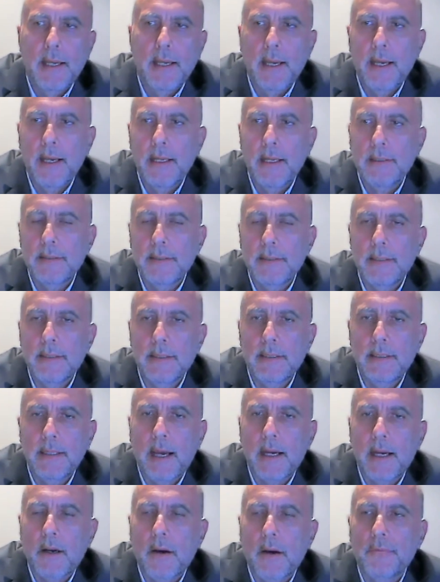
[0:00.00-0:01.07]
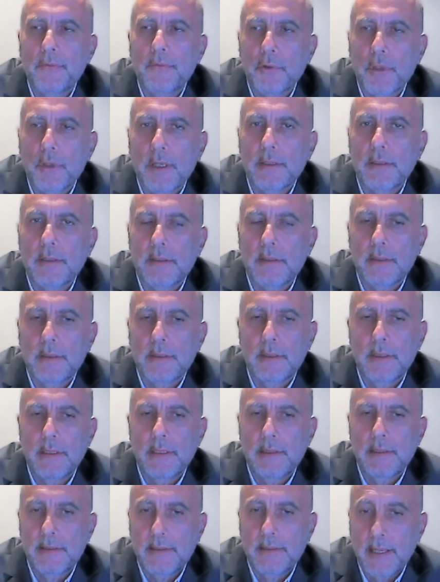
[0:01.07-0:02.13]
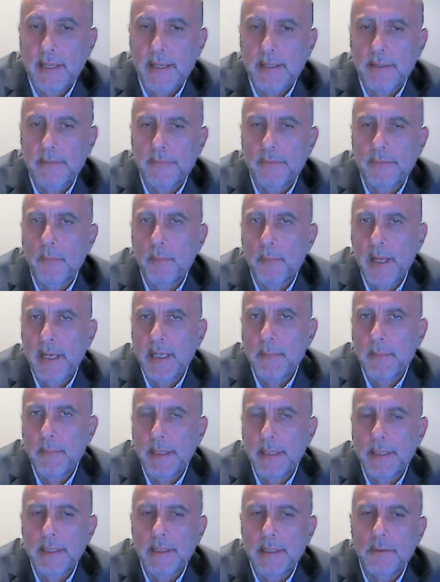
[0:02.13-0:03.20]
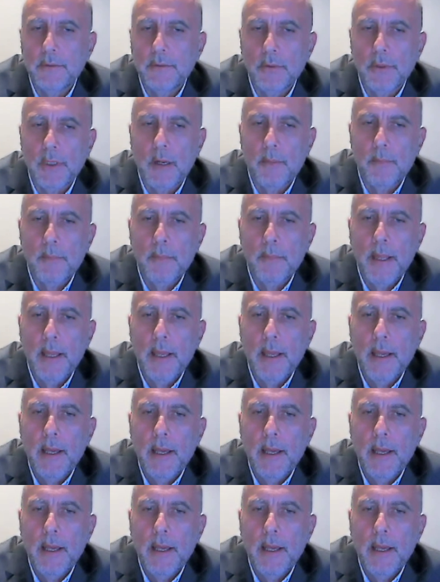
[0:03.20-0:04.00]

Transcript: and the lack of trust is there for many, many years to come.